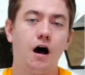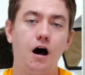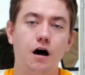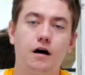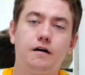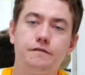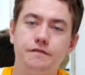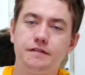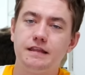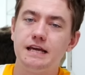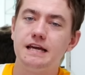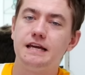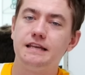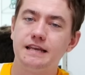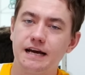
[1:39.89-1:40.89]
of
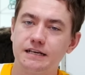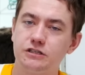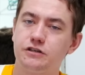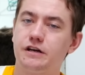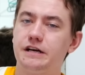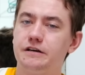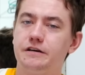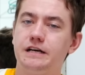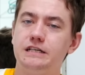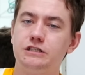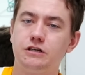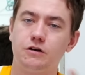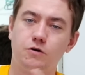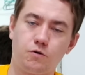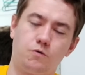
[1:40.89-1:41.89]
the next
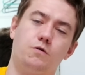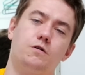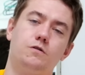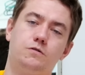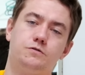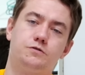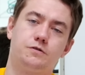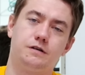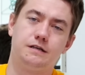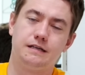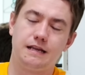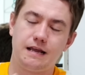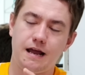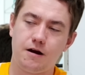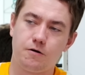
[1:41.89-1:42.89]
generation Core
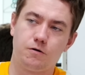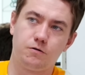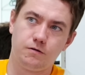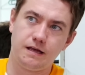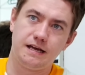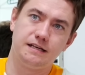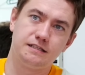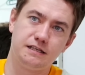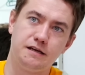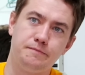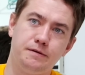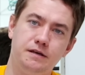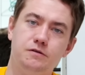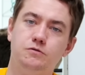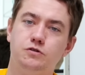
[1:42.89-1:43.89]
Ultra Arrow Lake
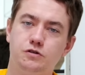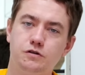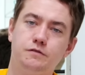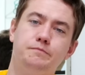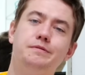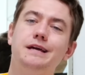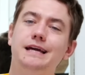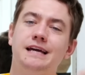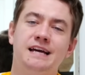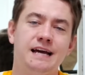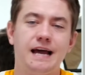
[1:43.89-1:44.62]
CPU should be